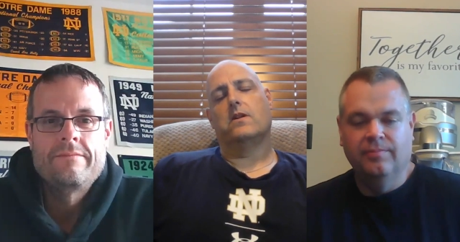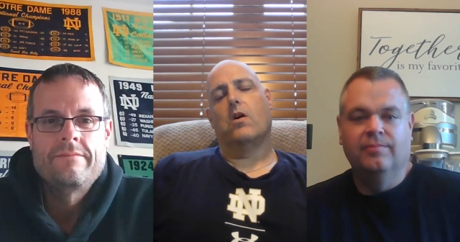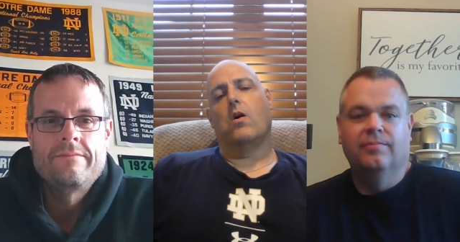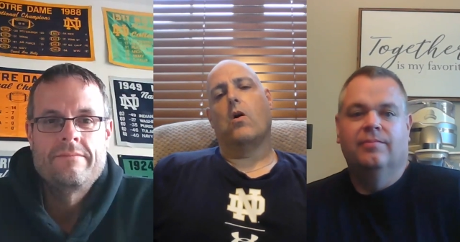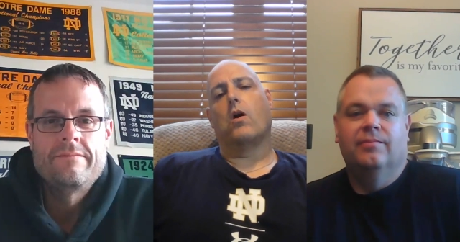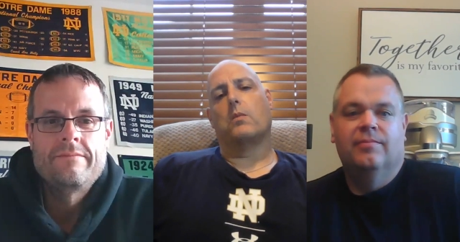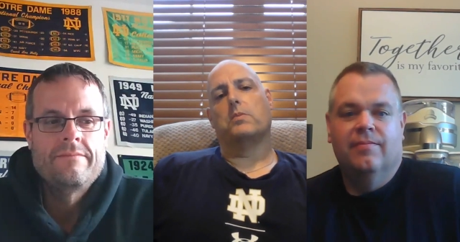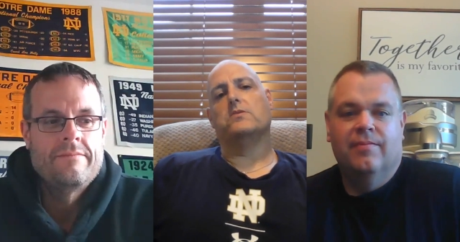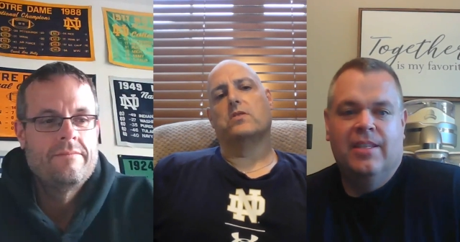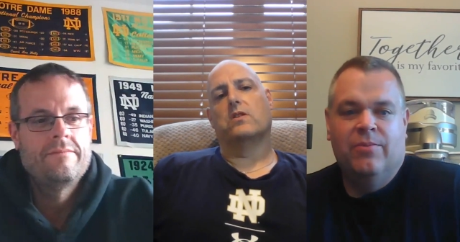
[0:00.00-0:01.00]
Speaker 1: a
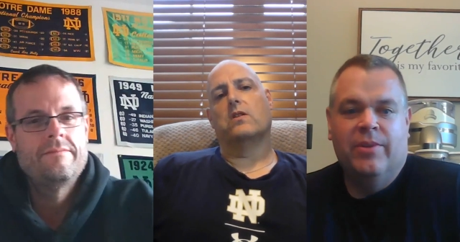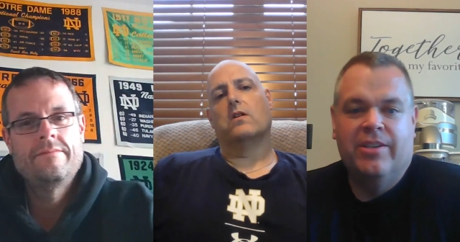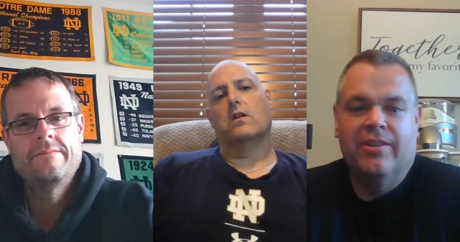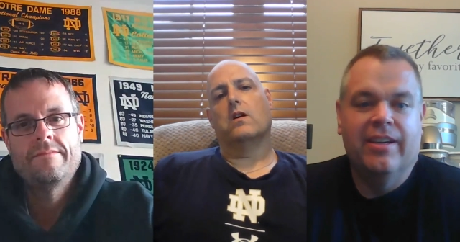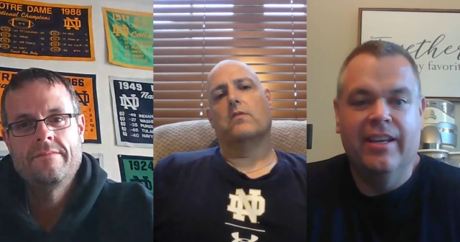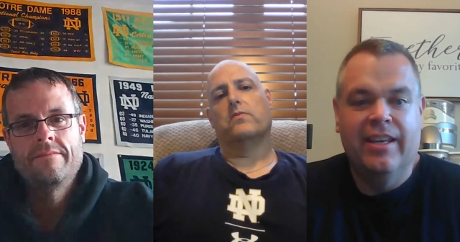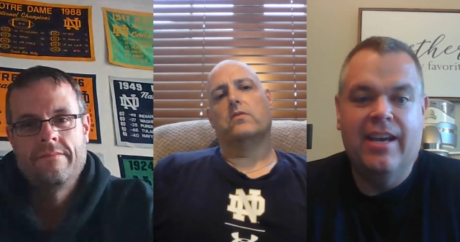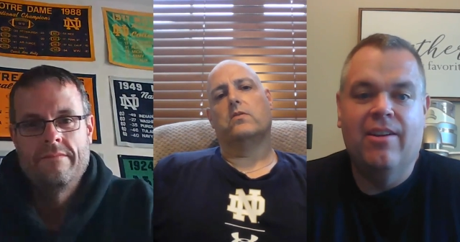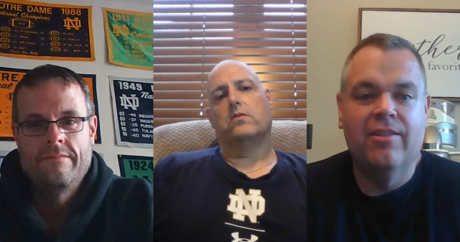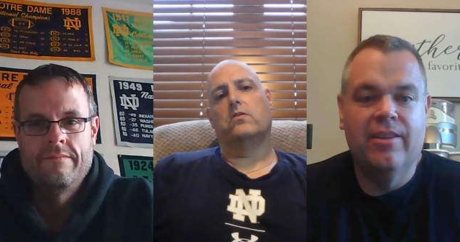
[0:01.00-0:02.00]
harbinger. It's what you're
Speaker 2: going to get
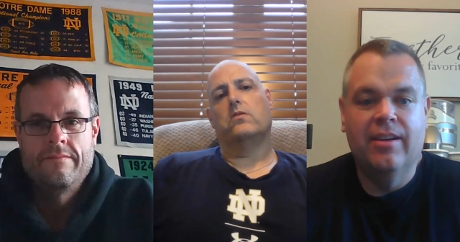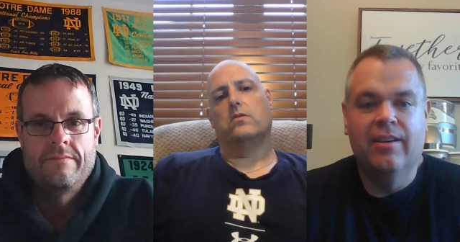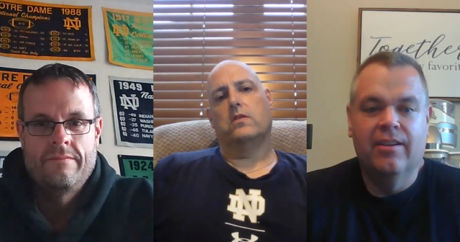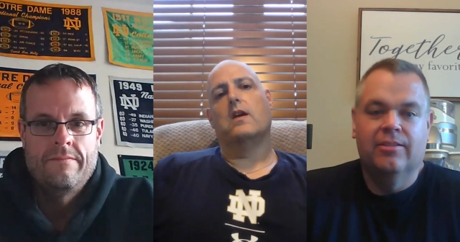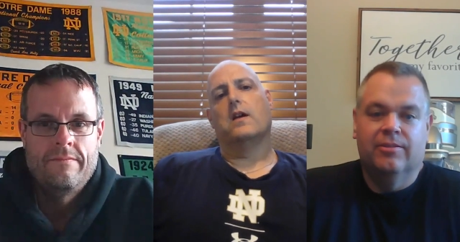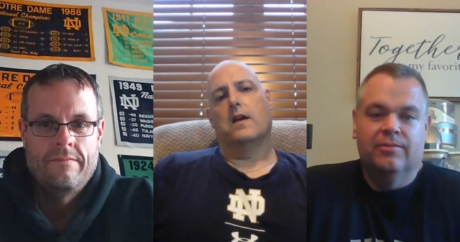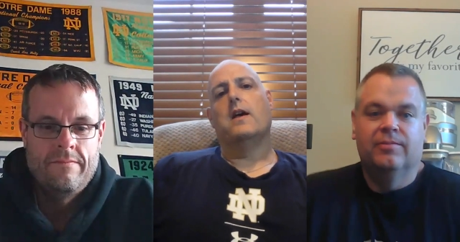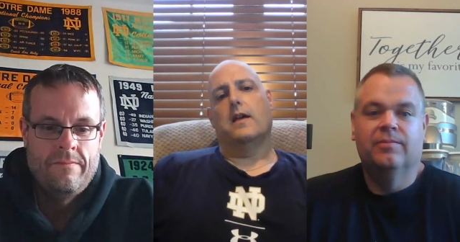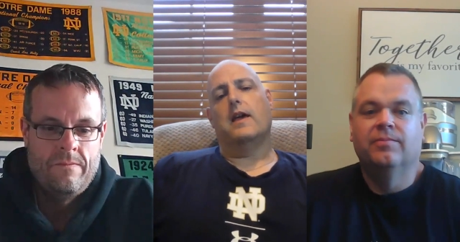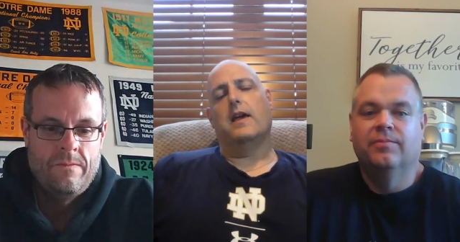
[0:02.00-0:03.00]
all year.
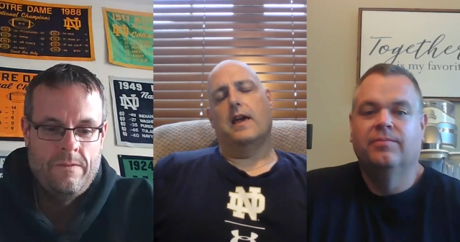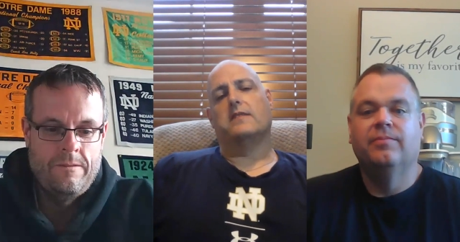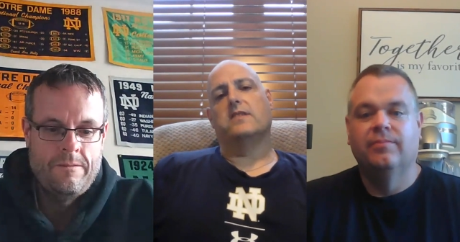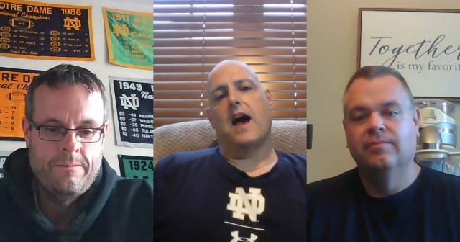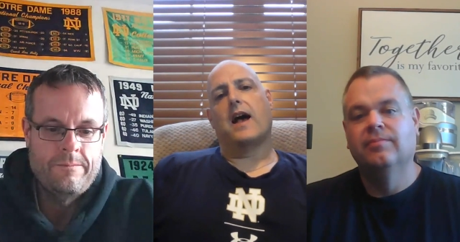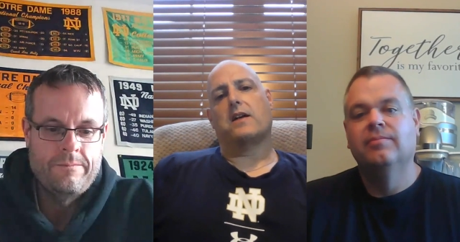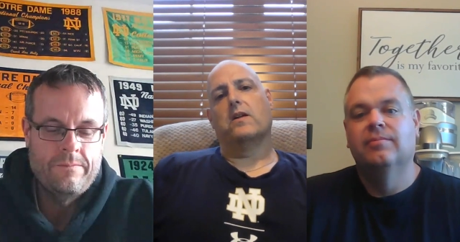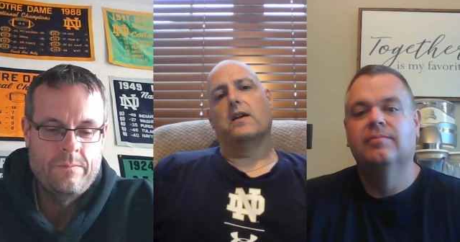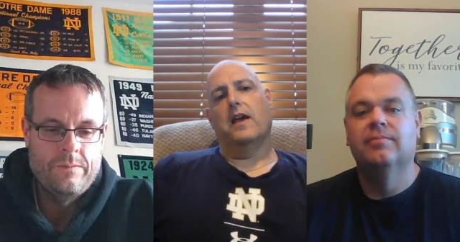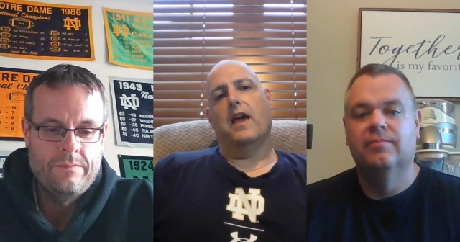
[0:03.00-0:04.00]

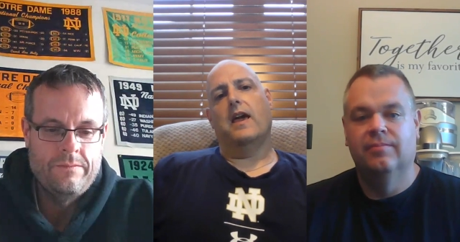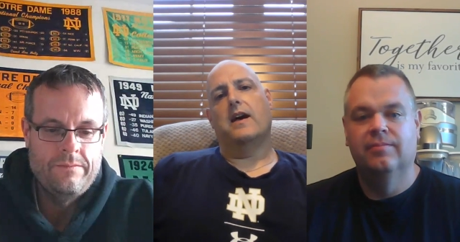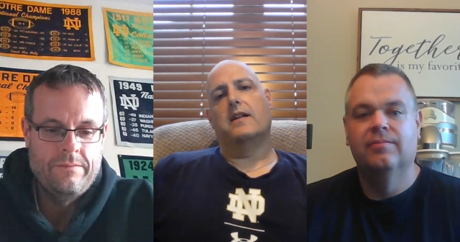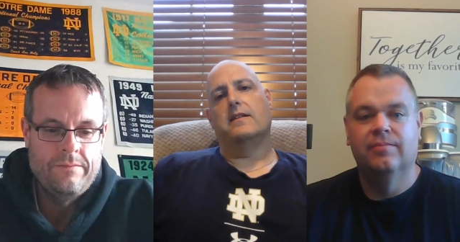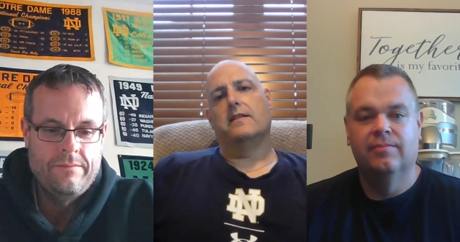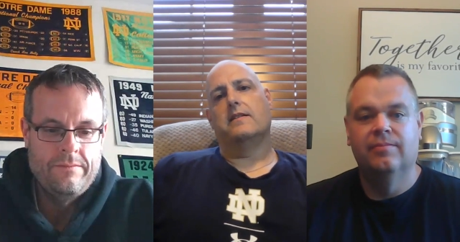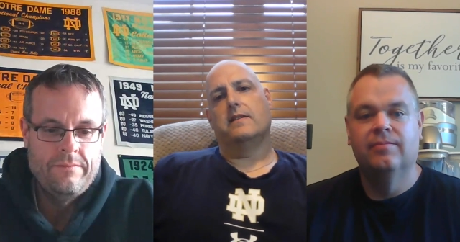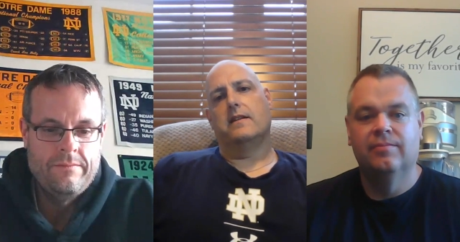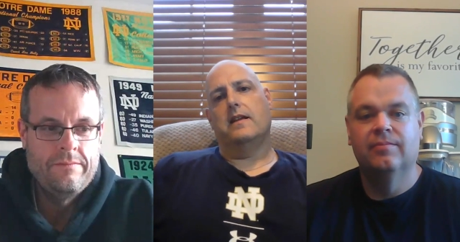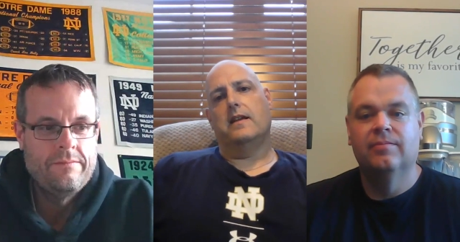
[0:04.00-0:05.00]
Speaker 1: Exactly, and
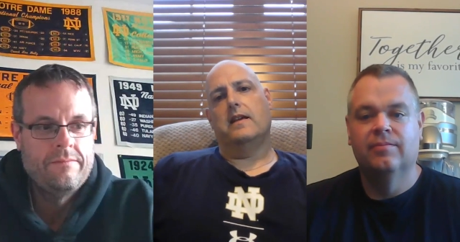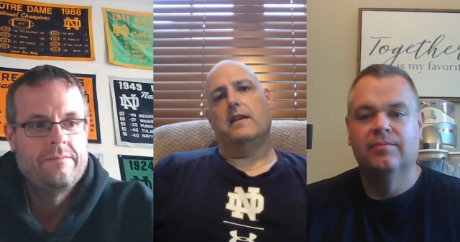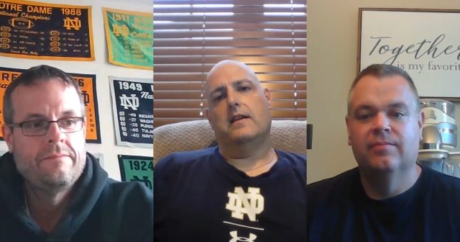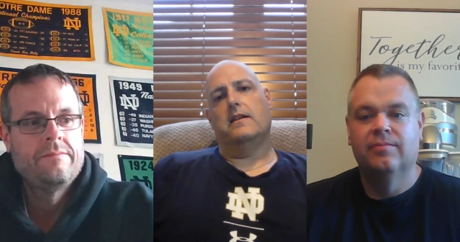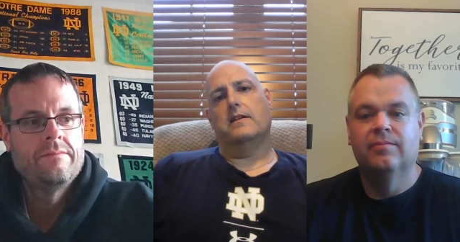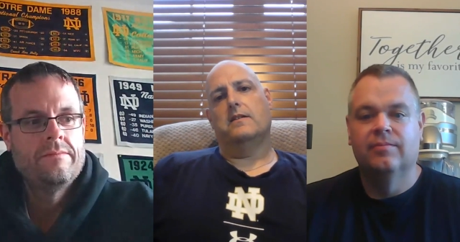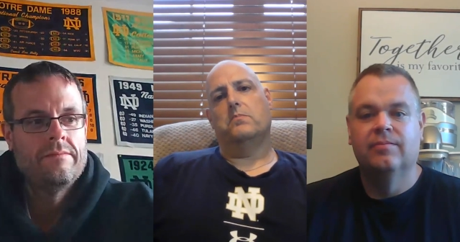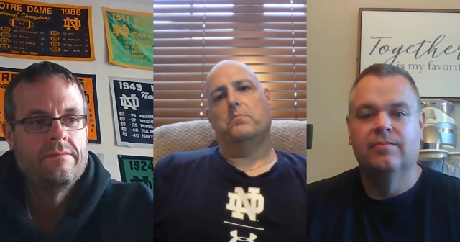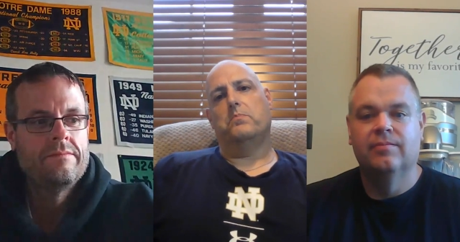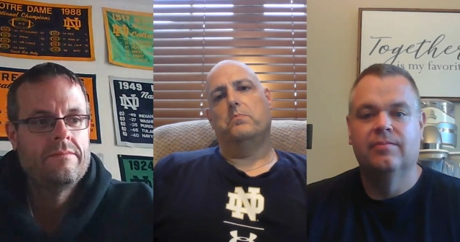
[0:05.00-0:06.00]
it,
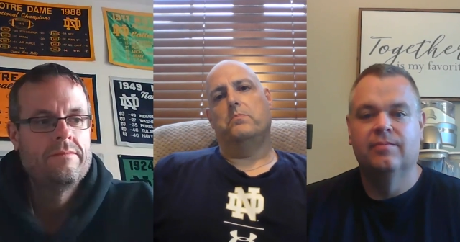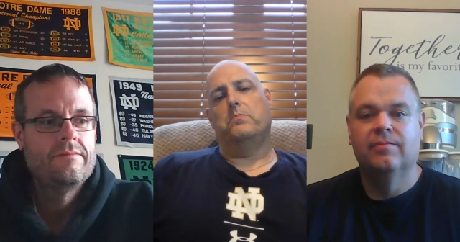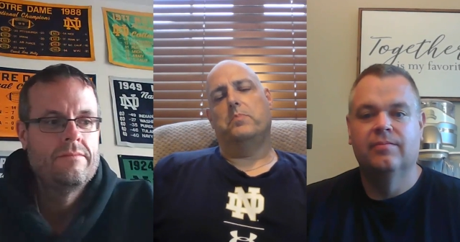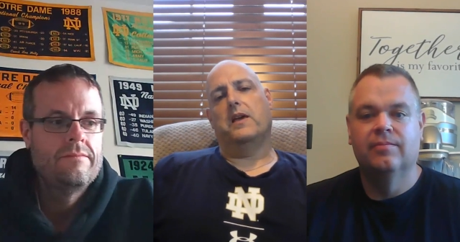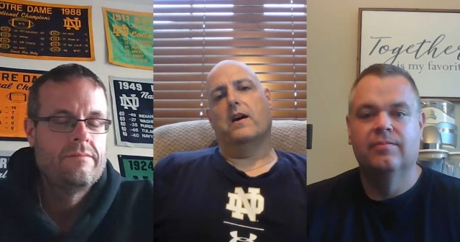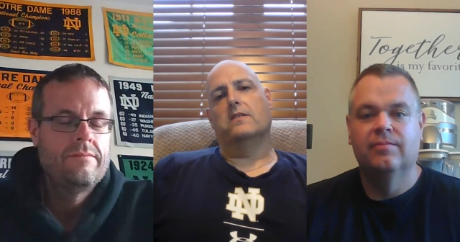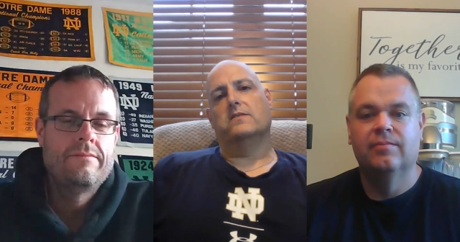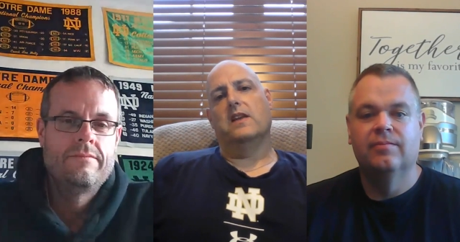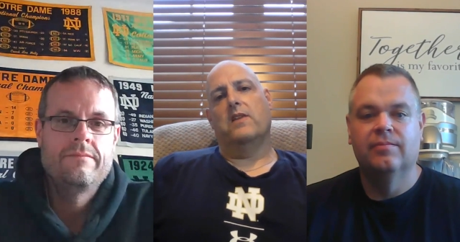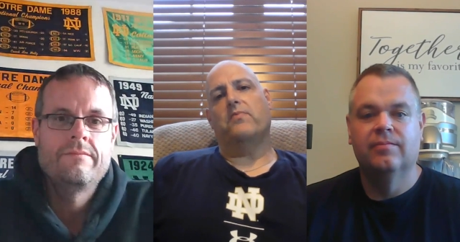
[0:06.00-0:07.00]

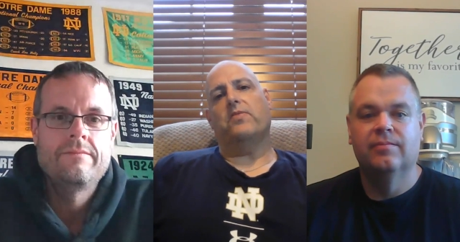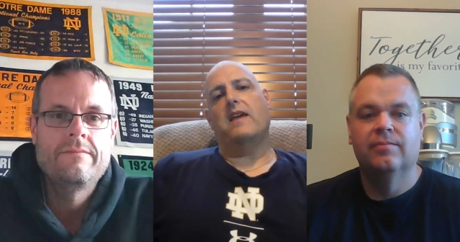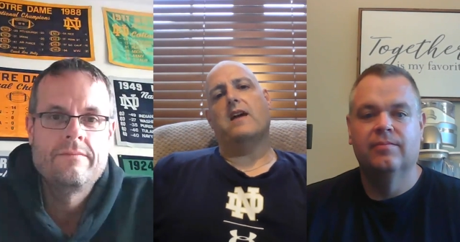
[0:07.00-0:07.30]
because if they